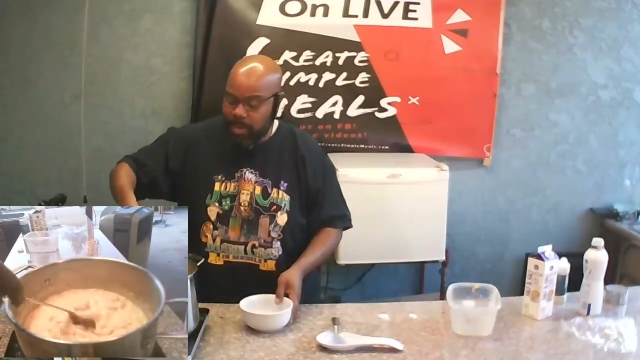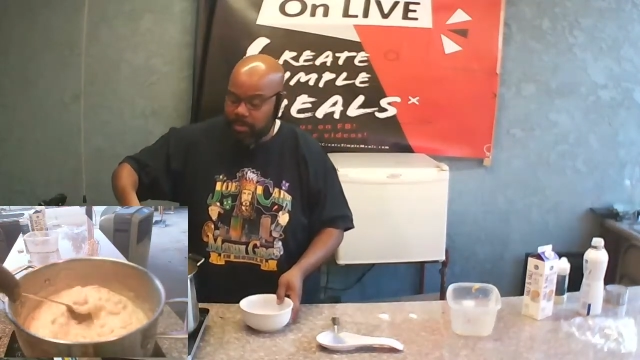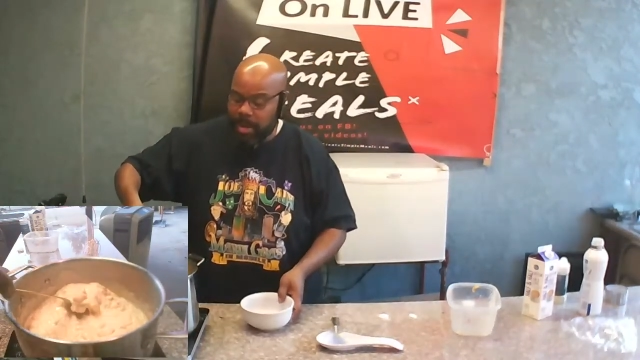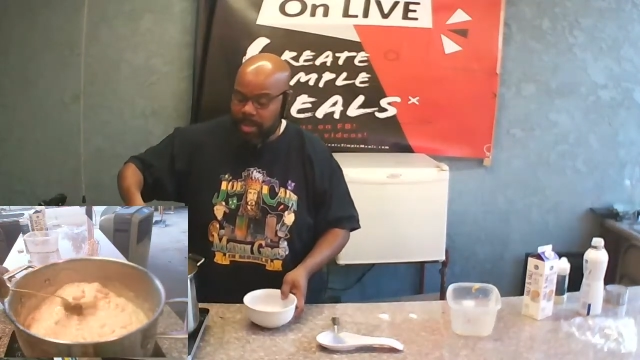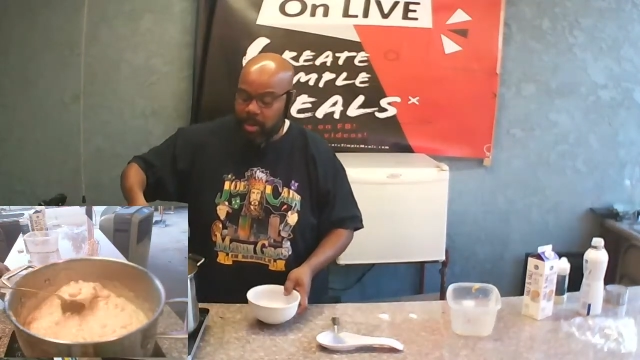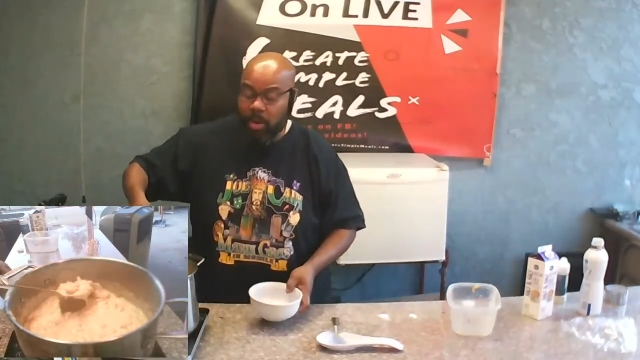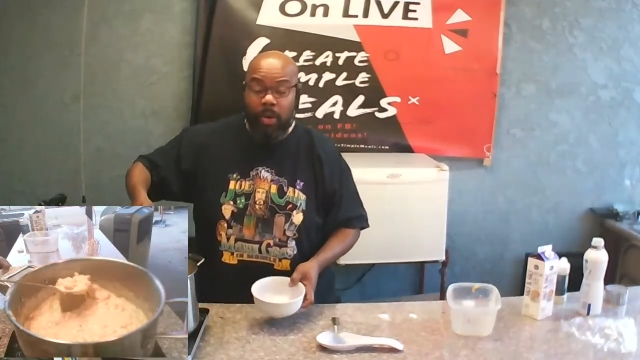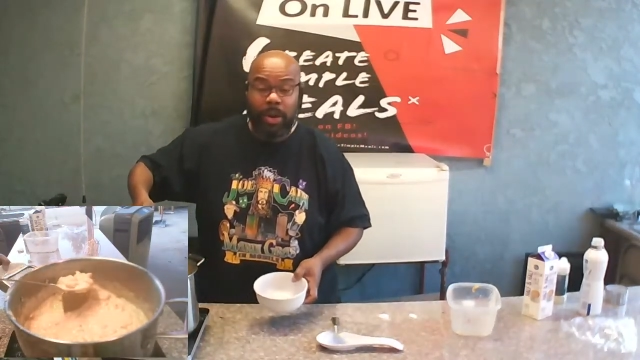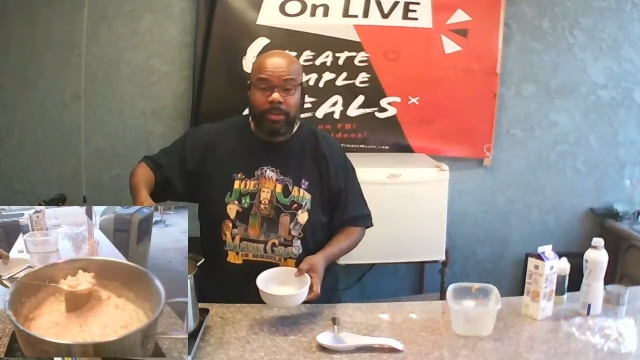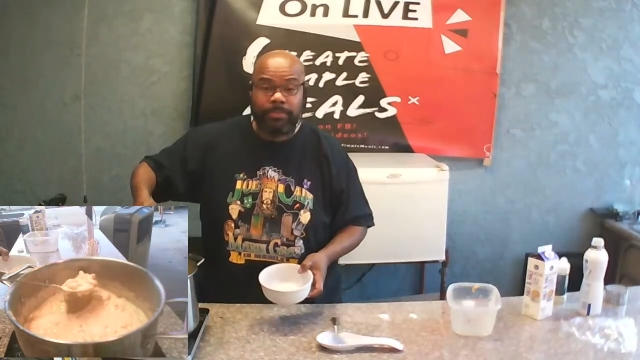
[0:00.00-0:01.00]
the money
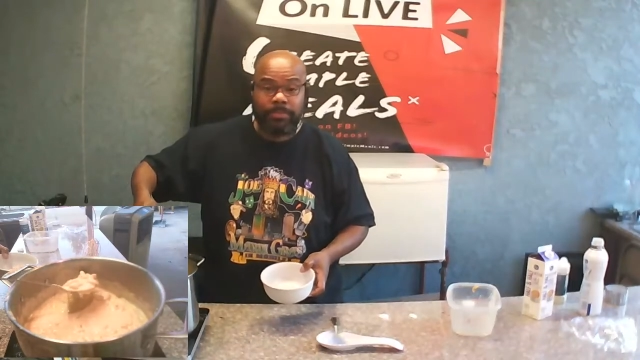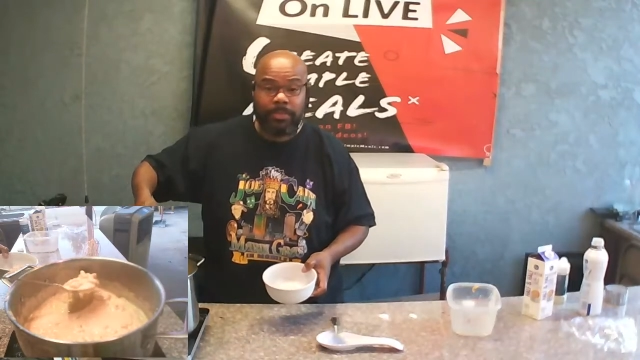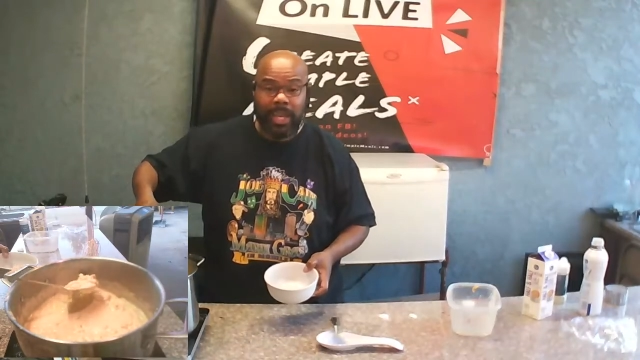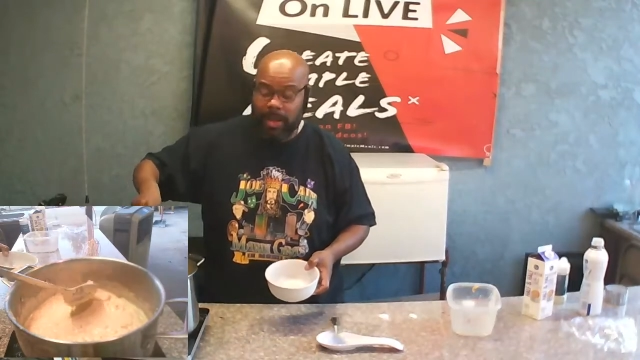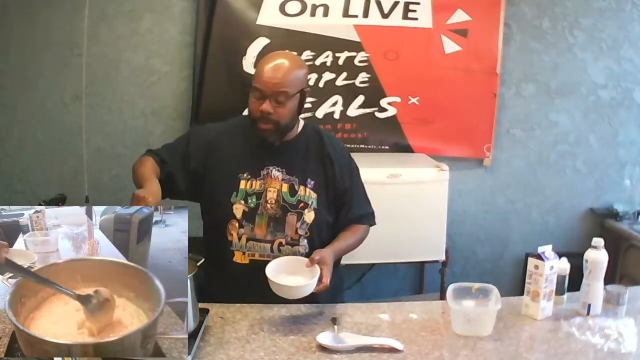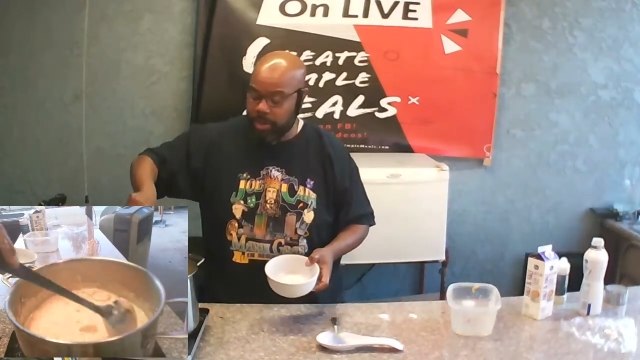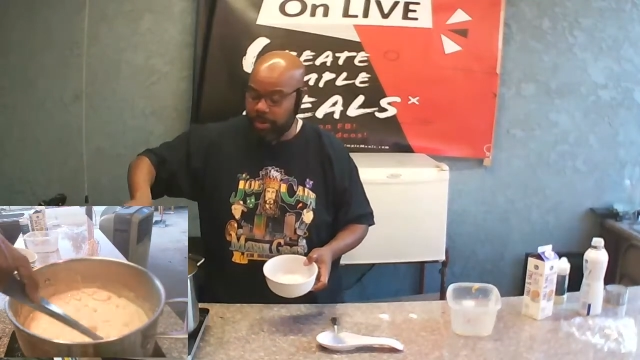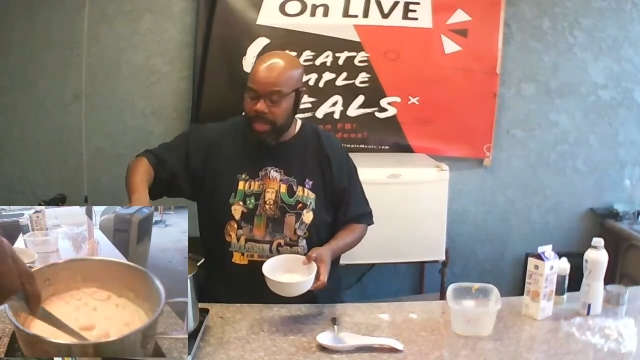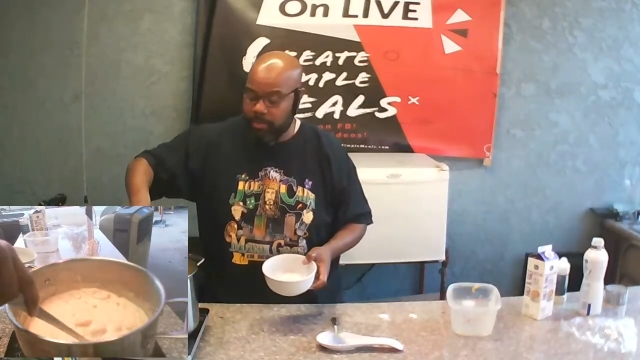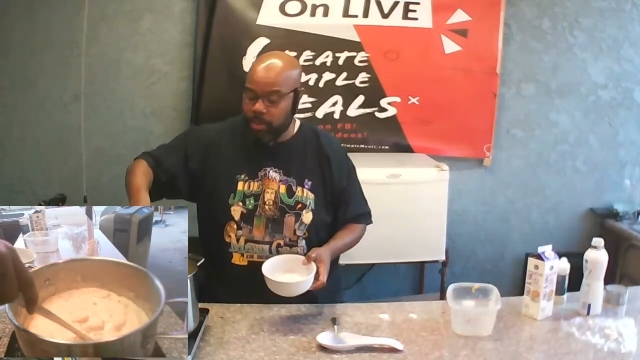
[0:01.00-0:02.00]
on heavy
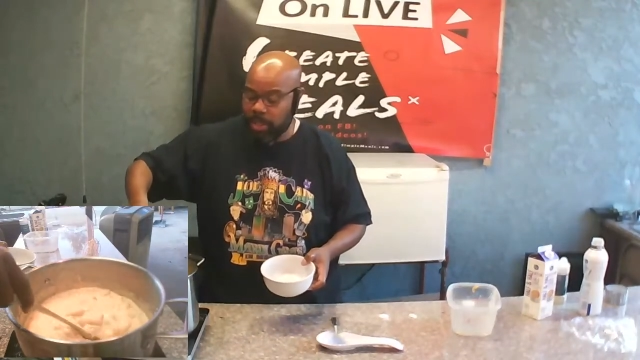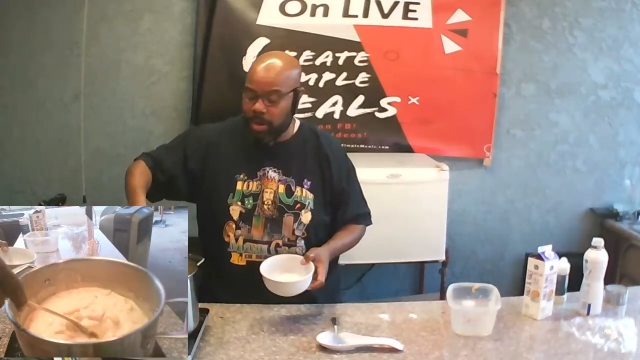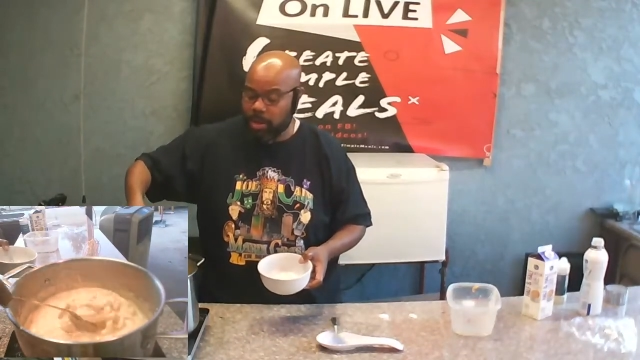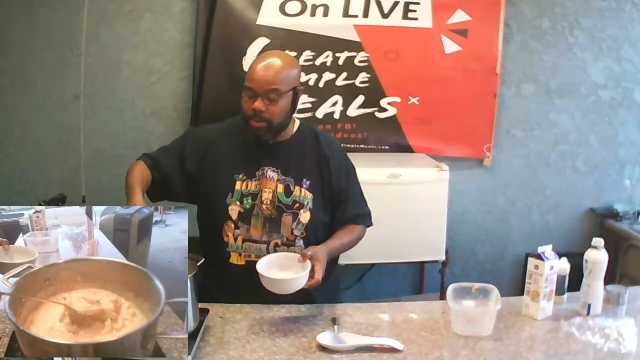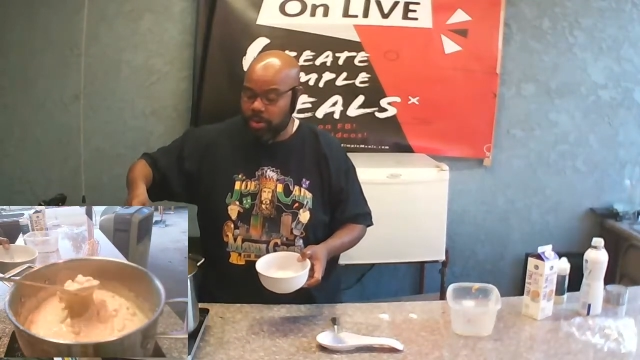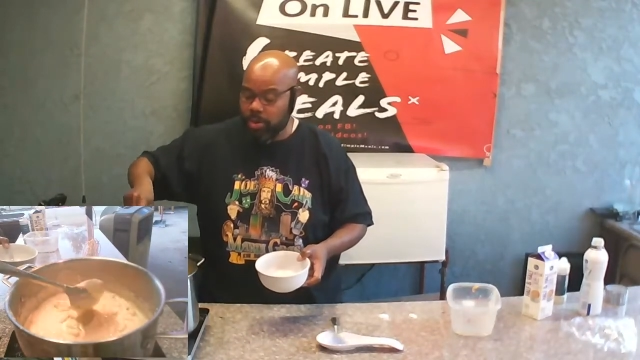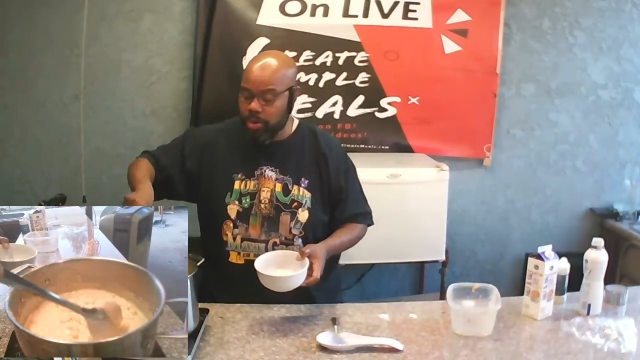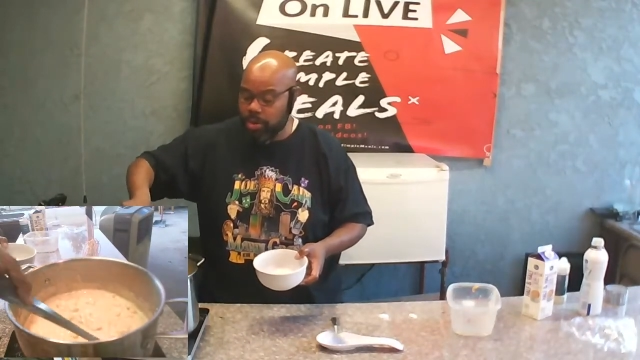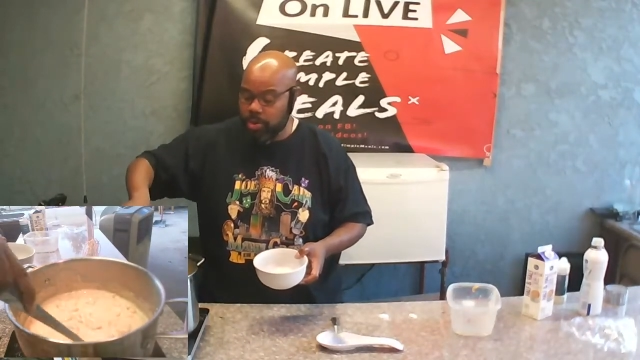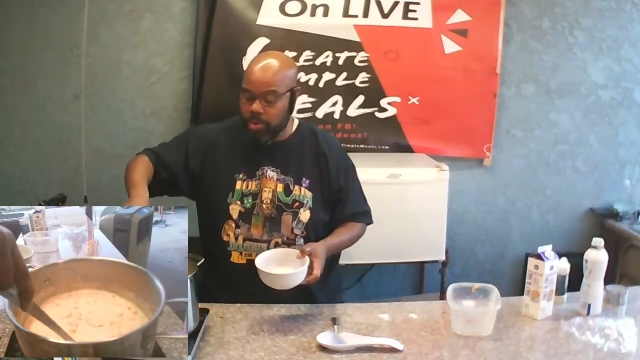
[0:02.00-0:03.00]
cream, you can also
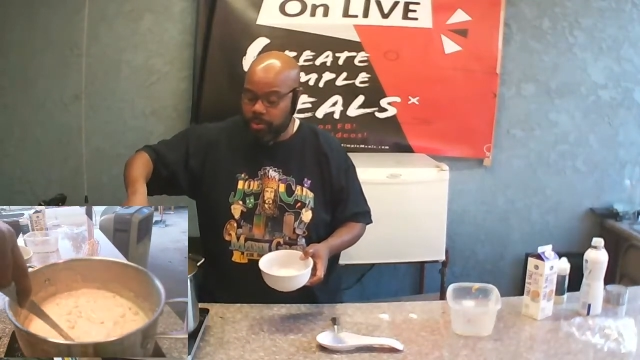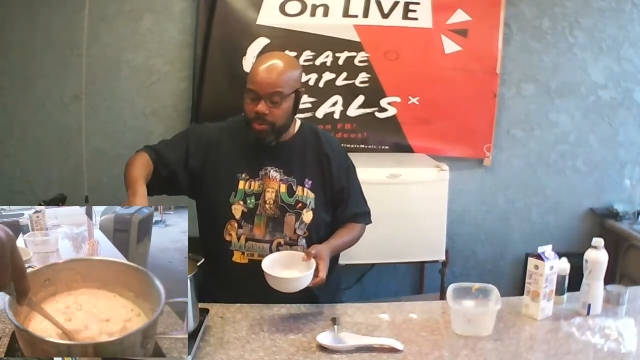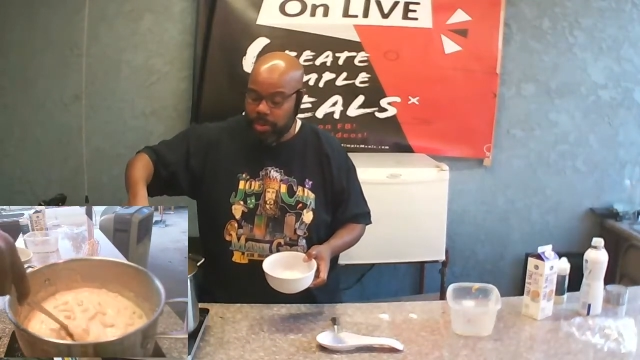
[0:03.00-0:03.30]
use